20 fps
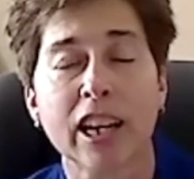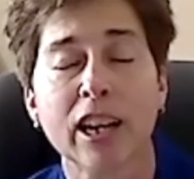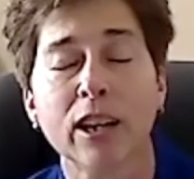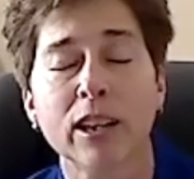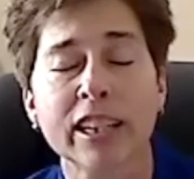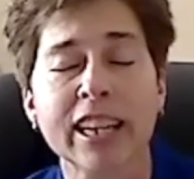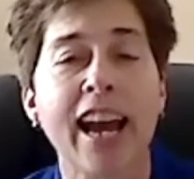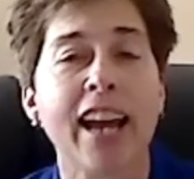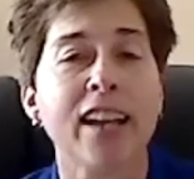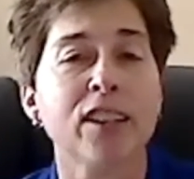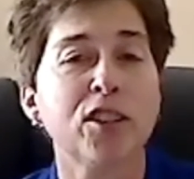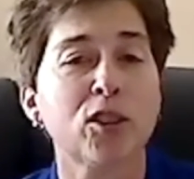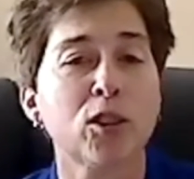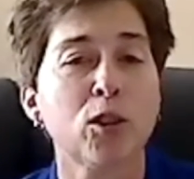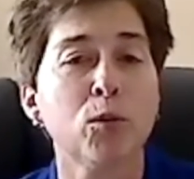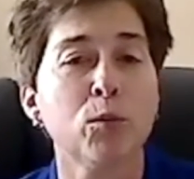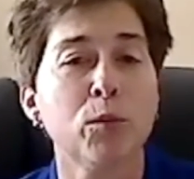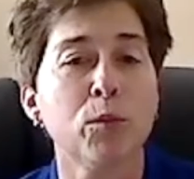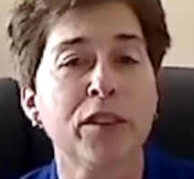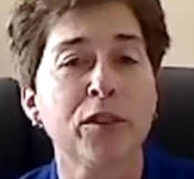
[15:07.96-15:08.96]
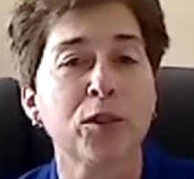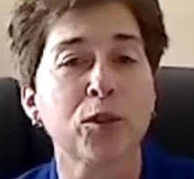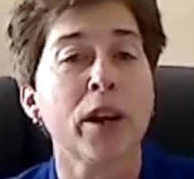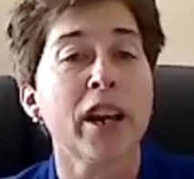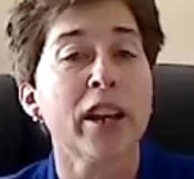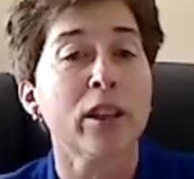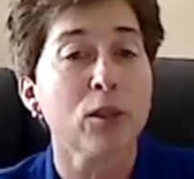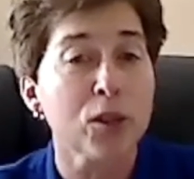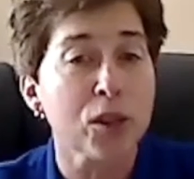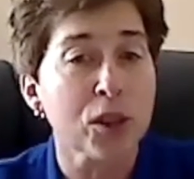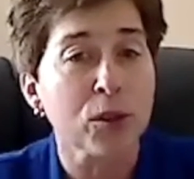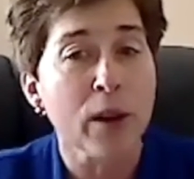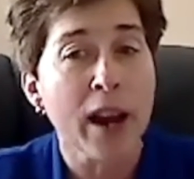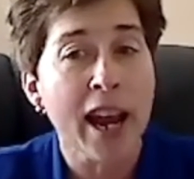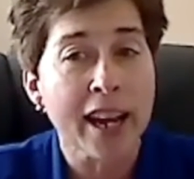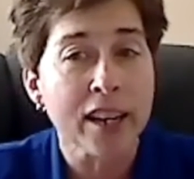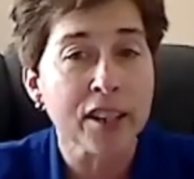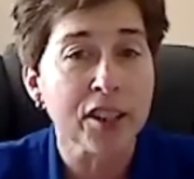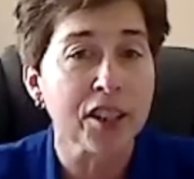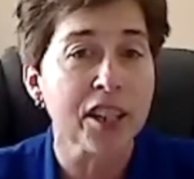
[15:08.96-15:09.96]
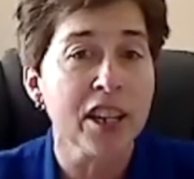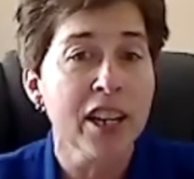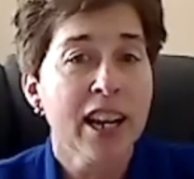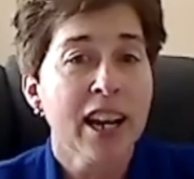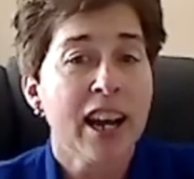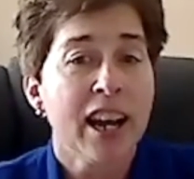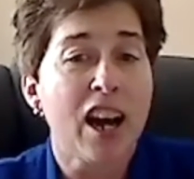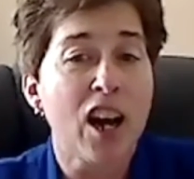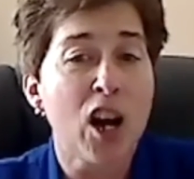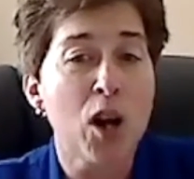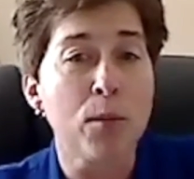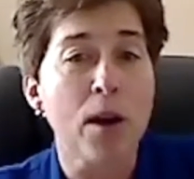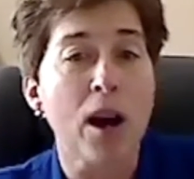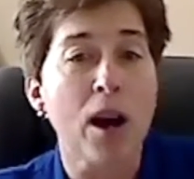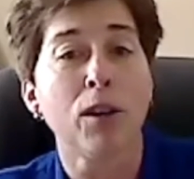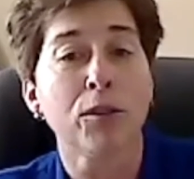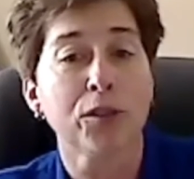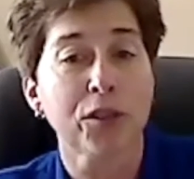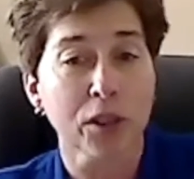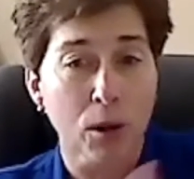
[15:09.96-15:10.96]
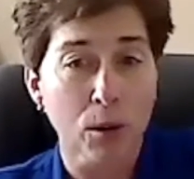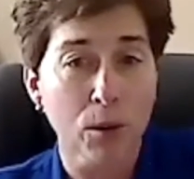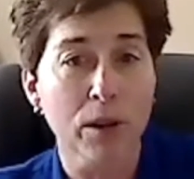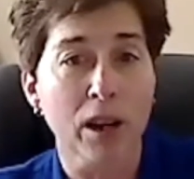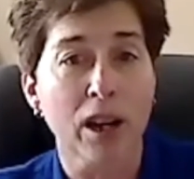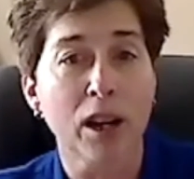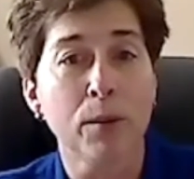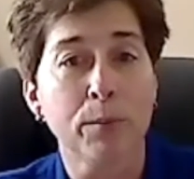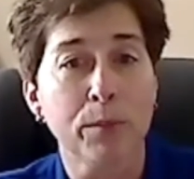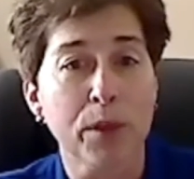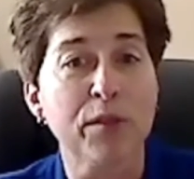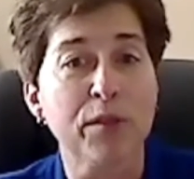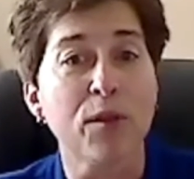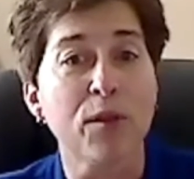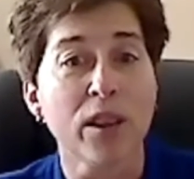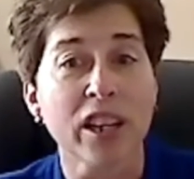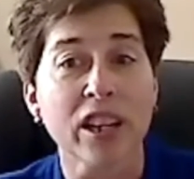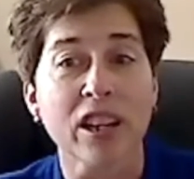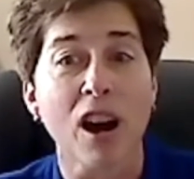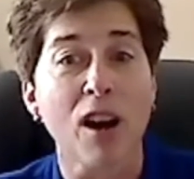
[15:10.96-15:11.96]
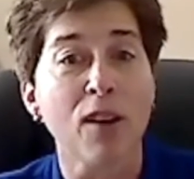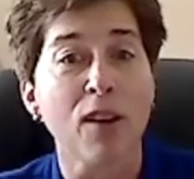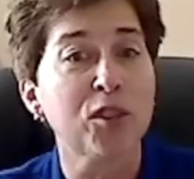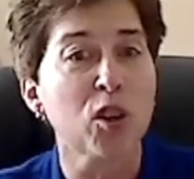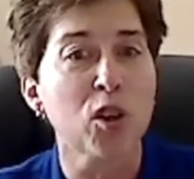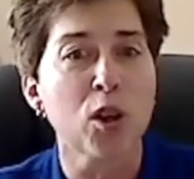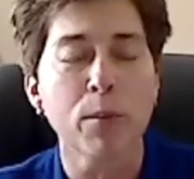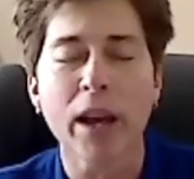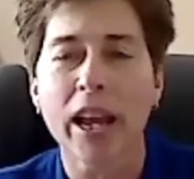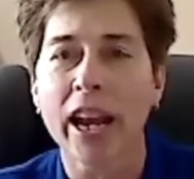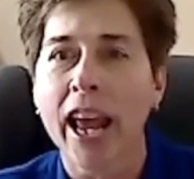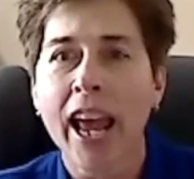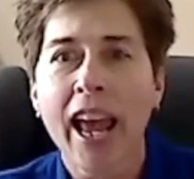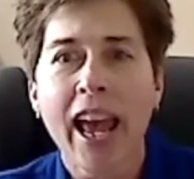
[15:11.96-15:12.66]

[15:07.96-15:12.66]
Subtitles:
concert with Trailer Trash also for the golf tournament.